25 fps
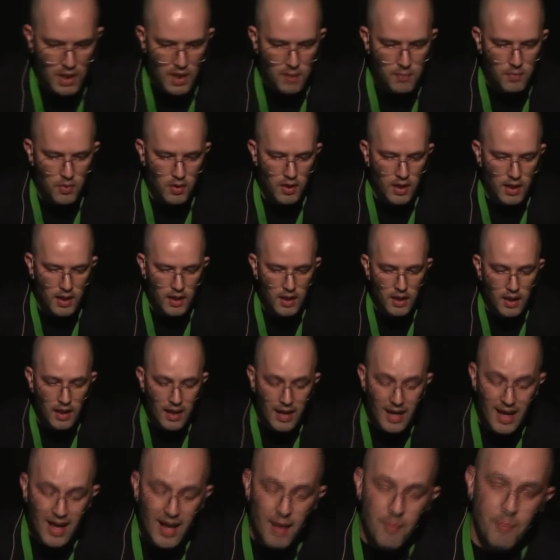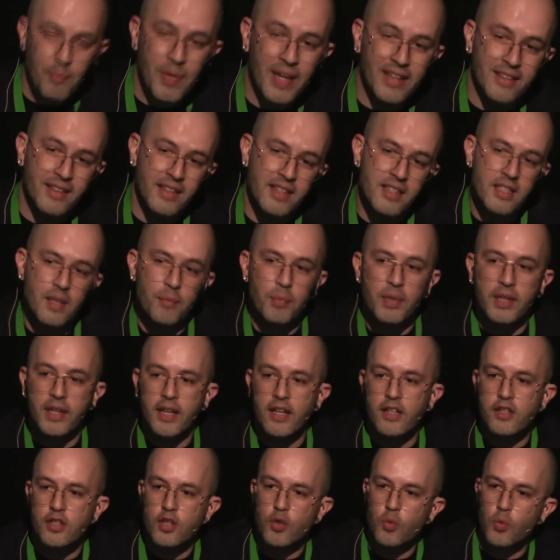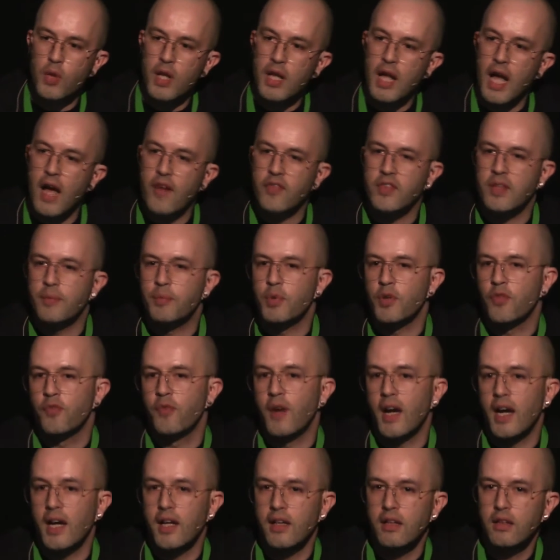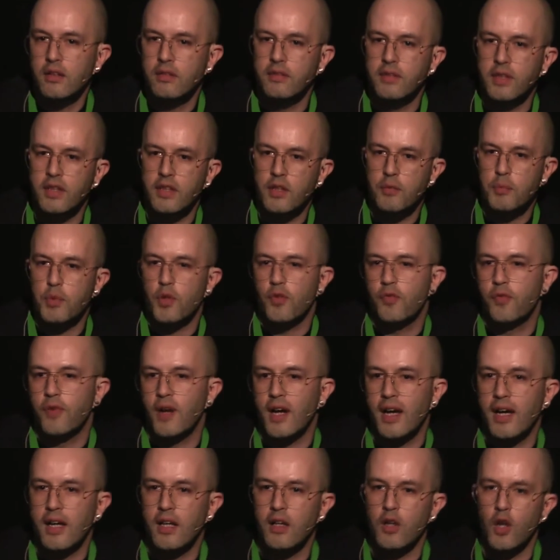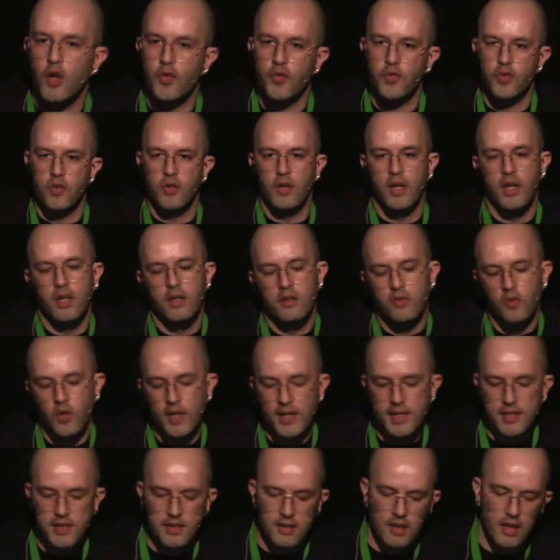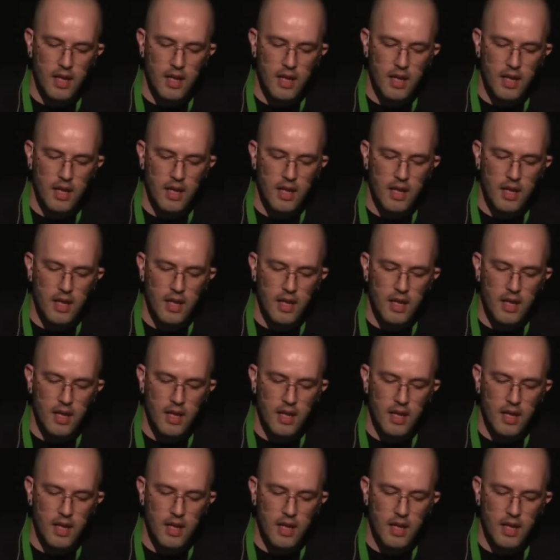name, okay? But this application will have the profile, the new profile of REST